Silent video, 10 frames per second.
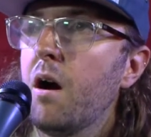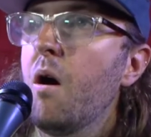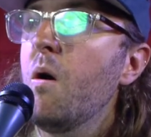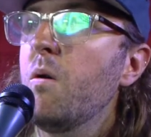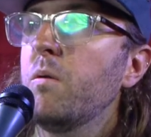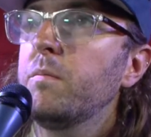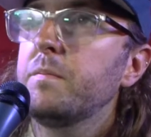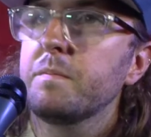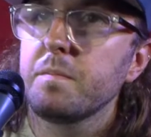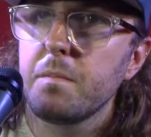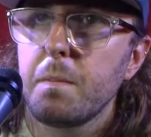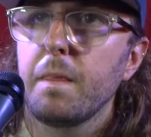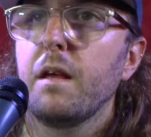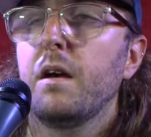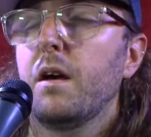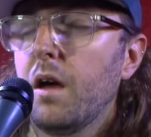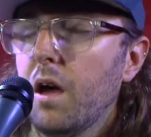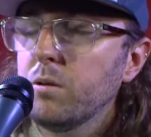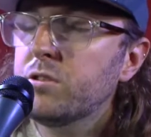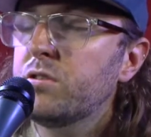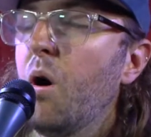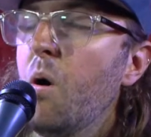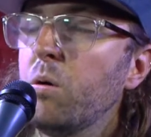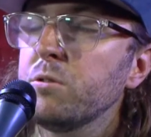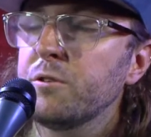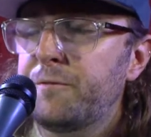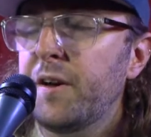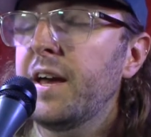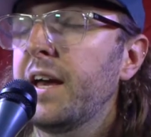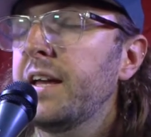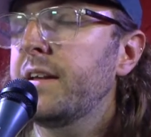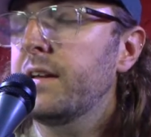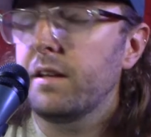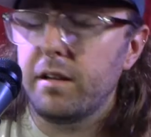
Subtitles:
home, my soul's faded.